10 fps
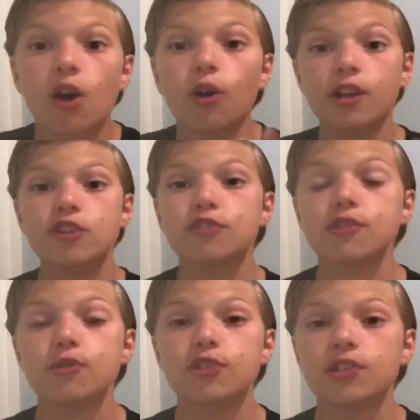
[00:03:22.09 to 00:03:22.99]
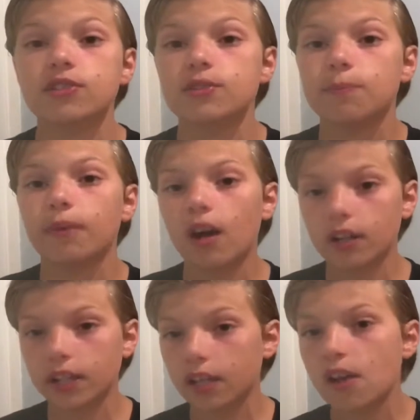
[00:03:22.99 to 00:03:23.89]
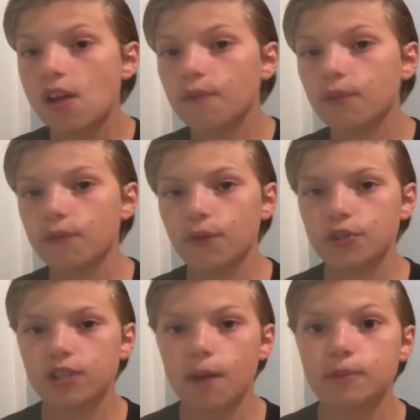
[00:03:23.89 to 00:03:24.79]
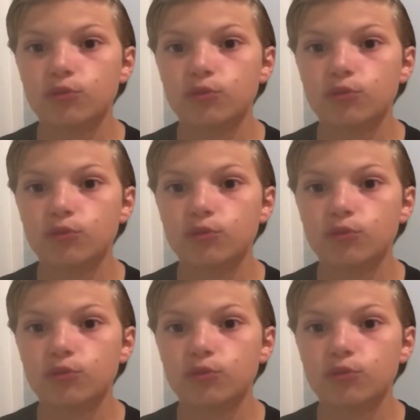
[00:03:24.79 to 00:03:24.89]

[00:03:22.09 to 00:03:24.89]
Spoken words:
our introduction to Bonnie for the first time,